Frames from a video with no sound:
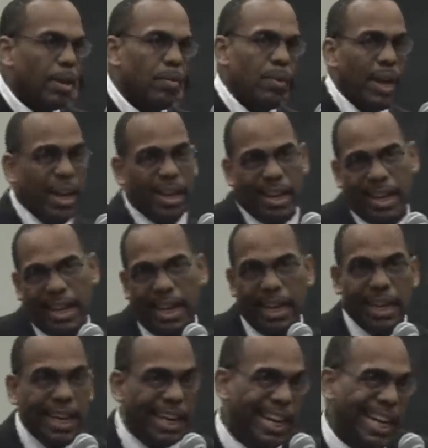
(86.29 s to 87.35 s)
We're
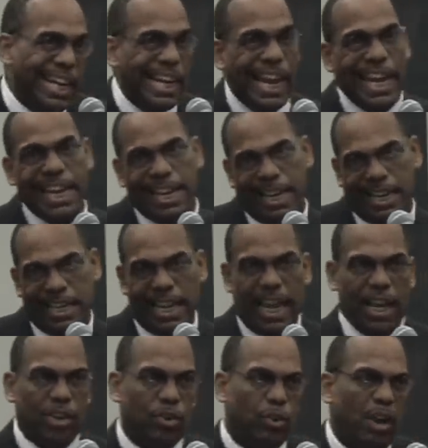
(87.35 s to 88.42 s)
elated
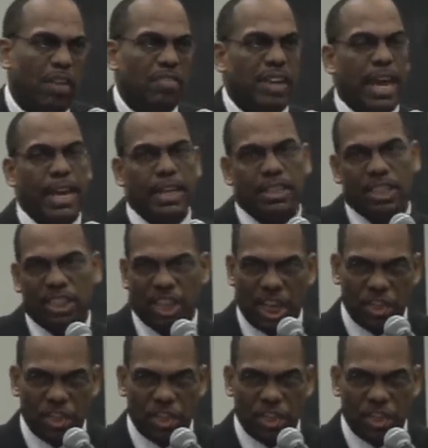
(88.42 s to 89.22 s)
that you have taken such